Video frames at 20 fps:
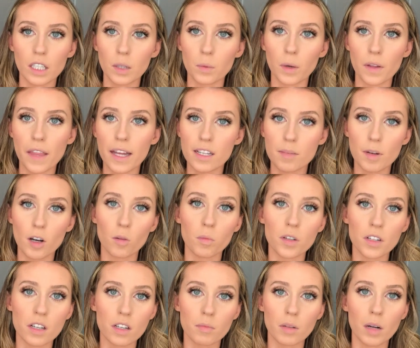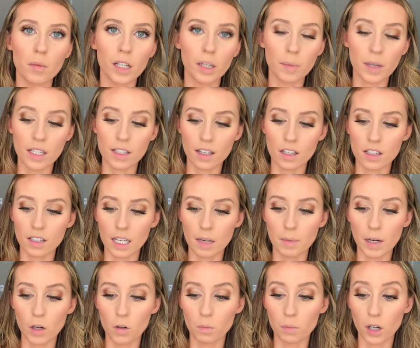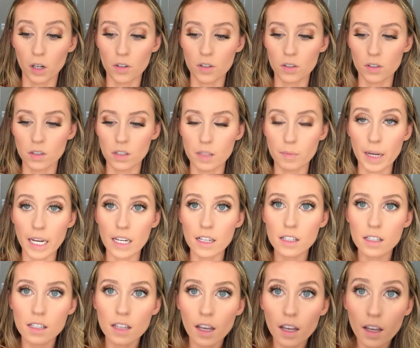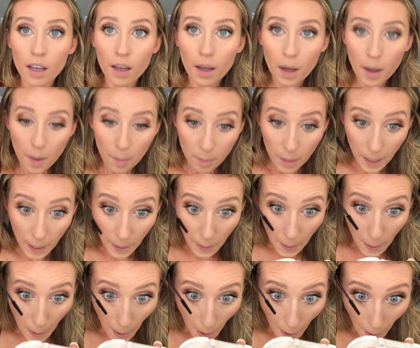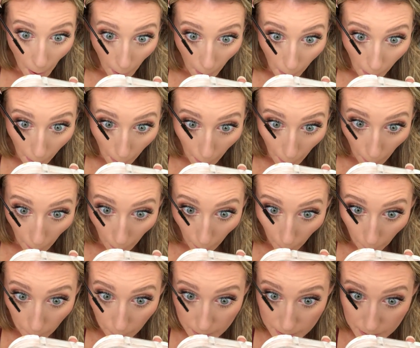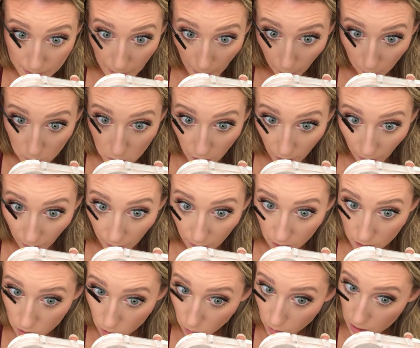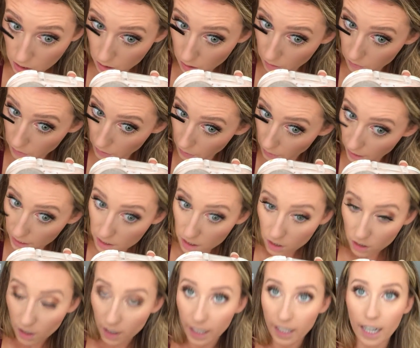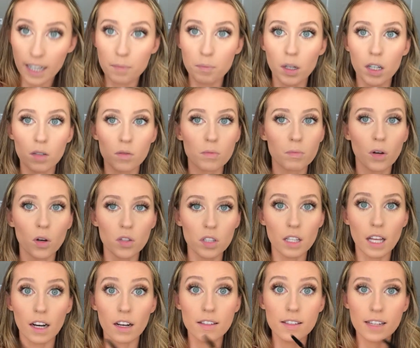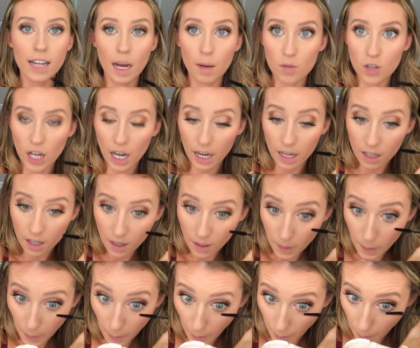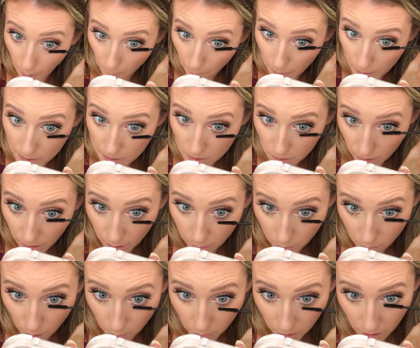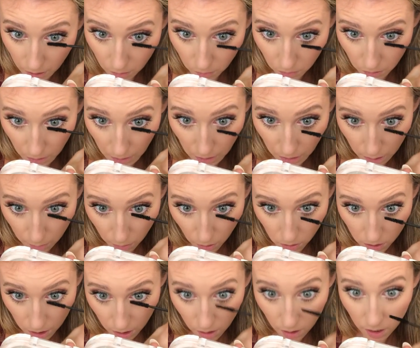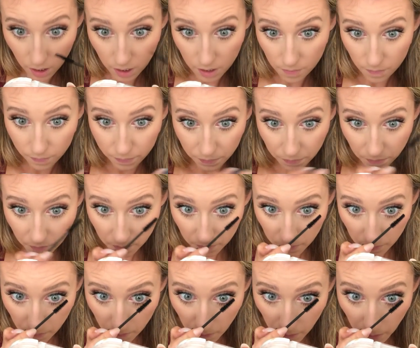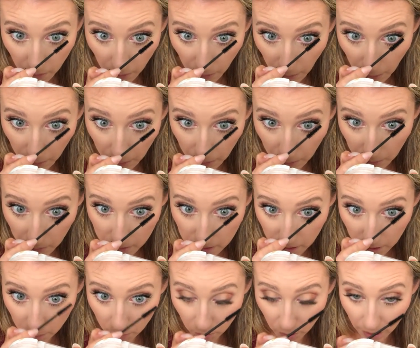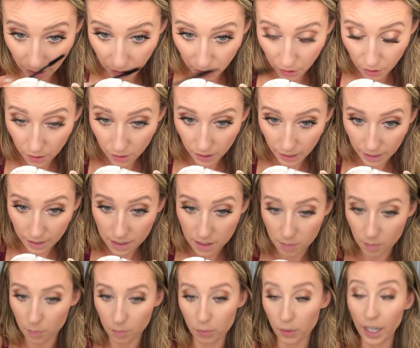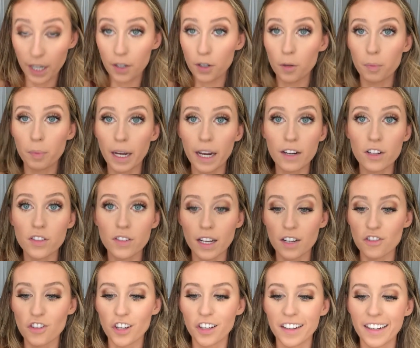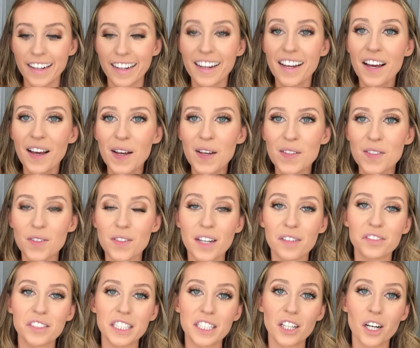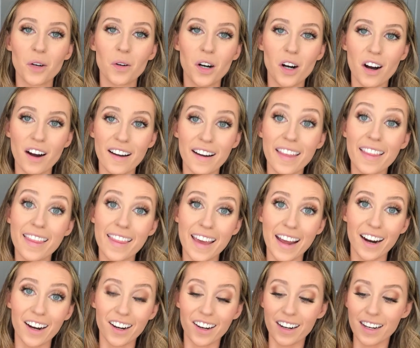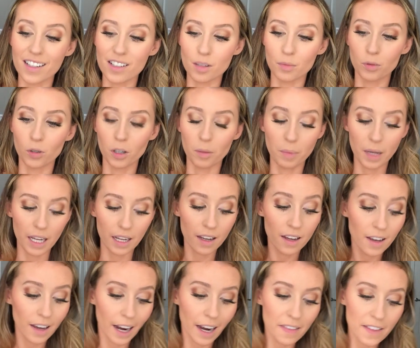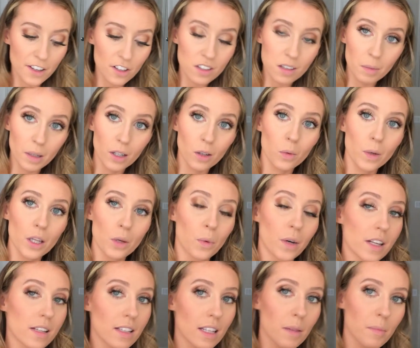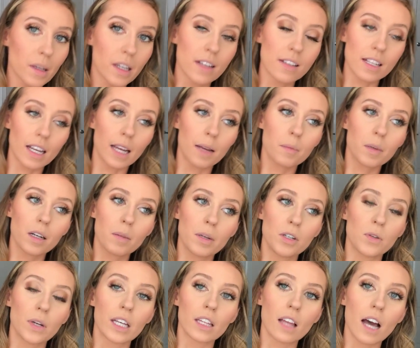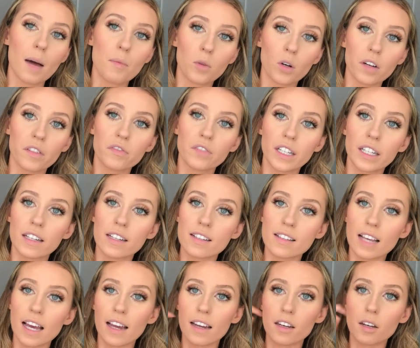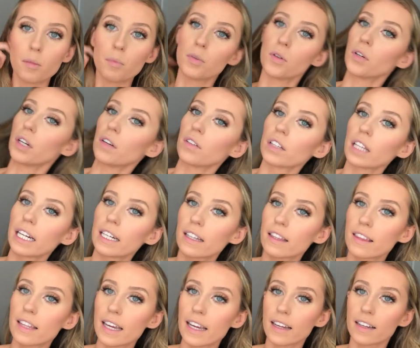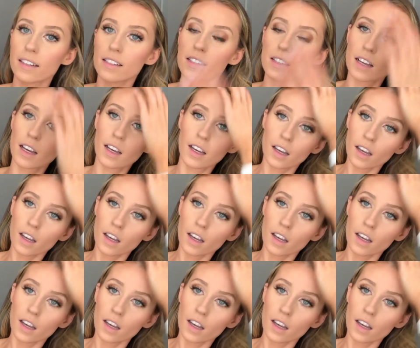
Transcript: really want that to be open to the public because that's like my own personal space but um, snapchat is always good for you guys to like i put, post a lot on snapchat um, instagram i'm getting really good at posting on and it is like brand like it's brand new page essentially so definitely go on there and support me and then just let me know what you want to see because i am going to be doing a lot more fitness and beauty related things